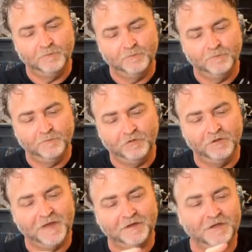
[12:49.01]
pull them
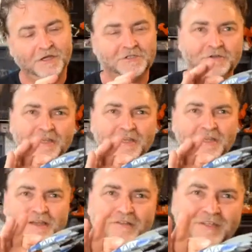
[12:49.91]
out. So yeah,
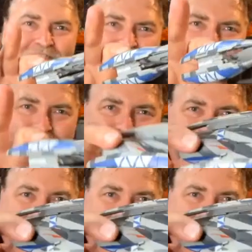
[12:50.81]
this is kind of cool.